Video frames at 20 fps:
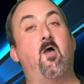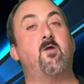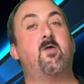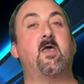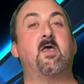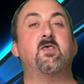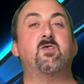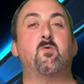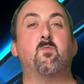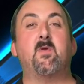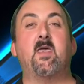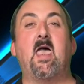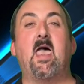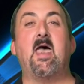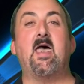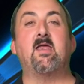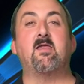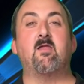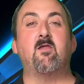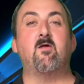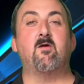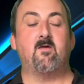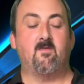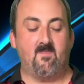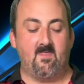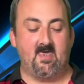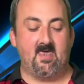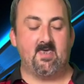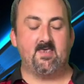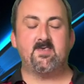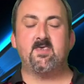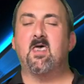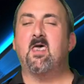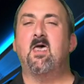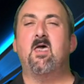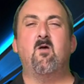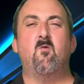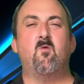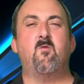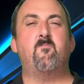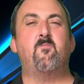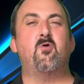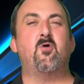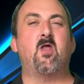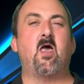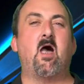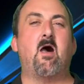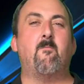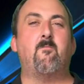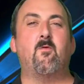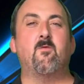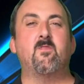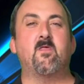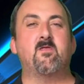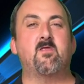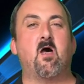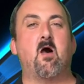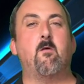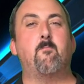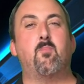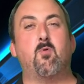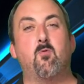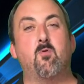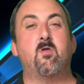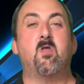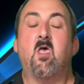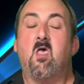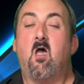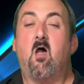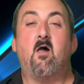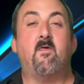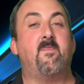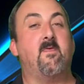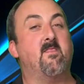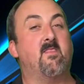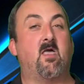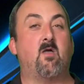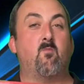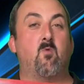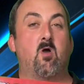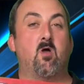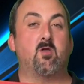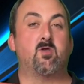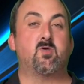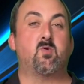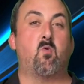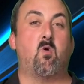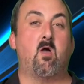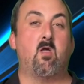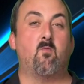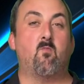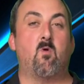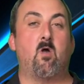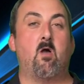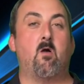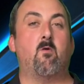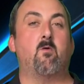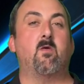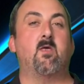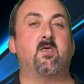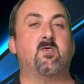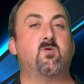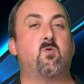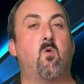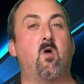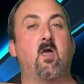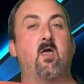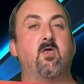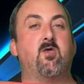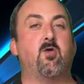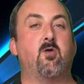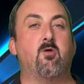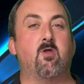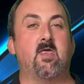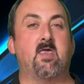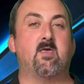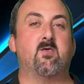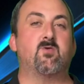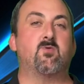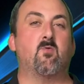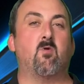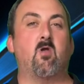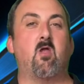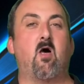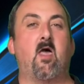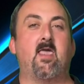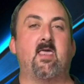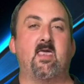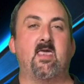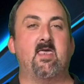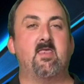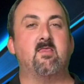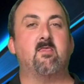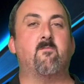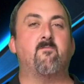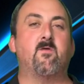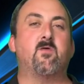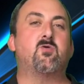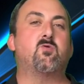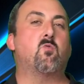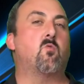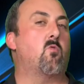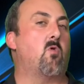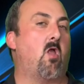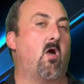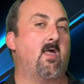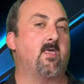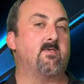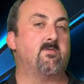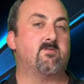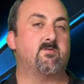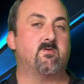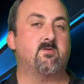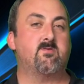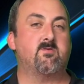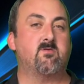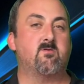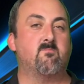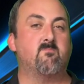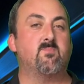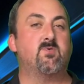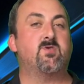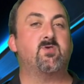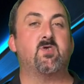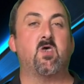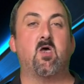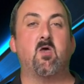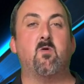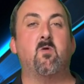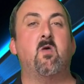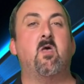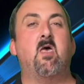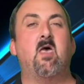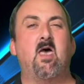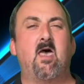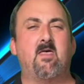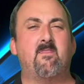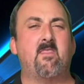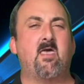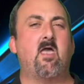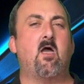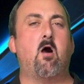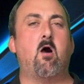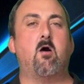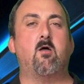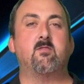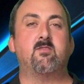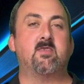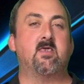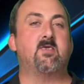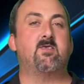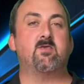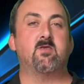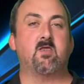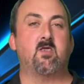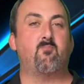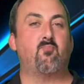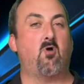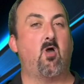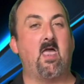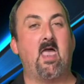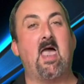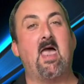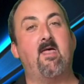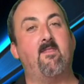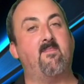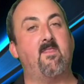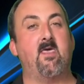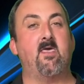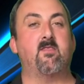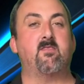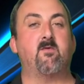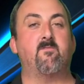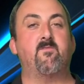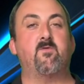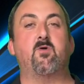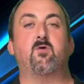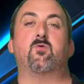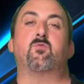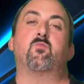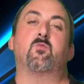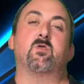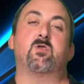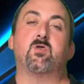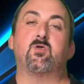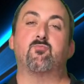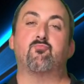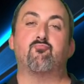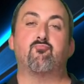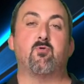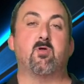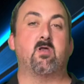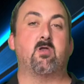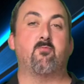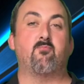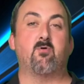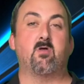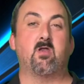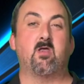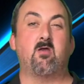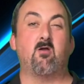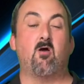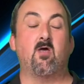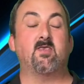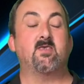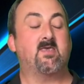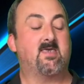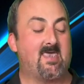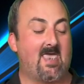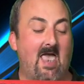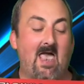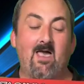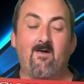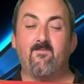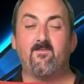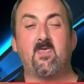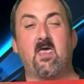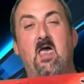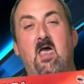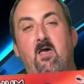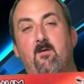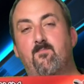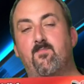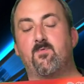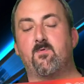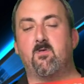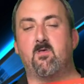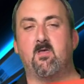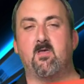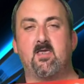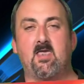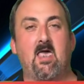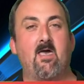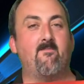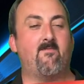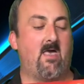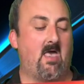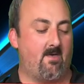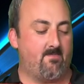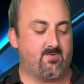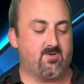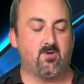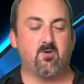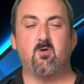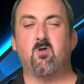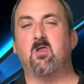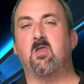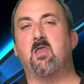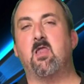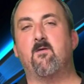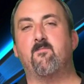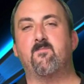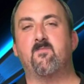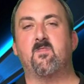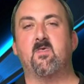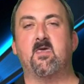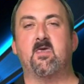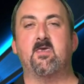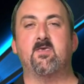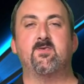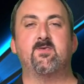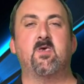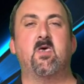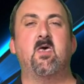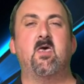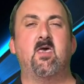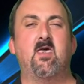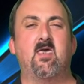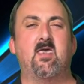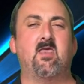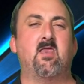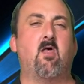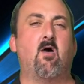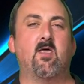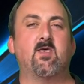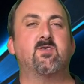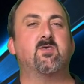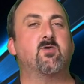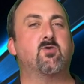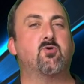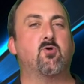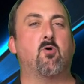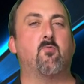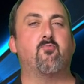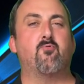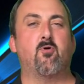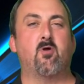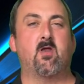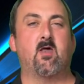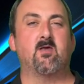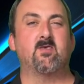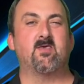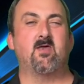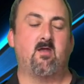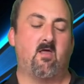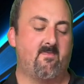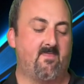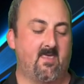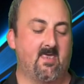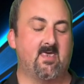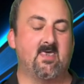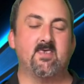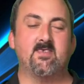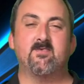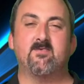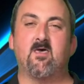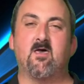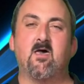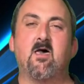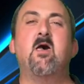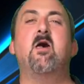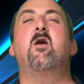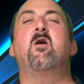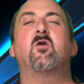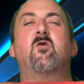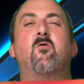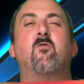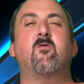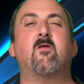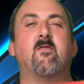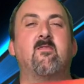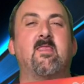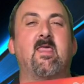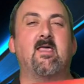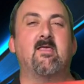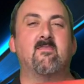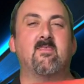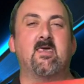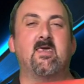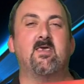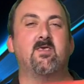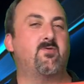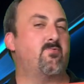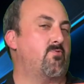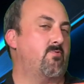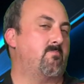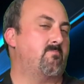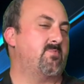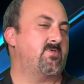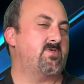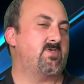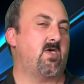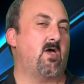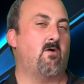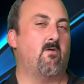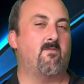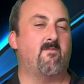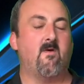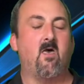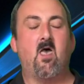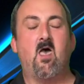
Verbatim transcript: Okay, so we had a look at these. We've put it up on the dartboard. I think they worked quite well. It's quite a unique sort of like individual light system. So, and they are decently bright and they're diffused, which is really, really nice. Gav, absolutely. Gav absolutely loved these. He likes the Shot products and I think he's uh, gonna nick these for himself.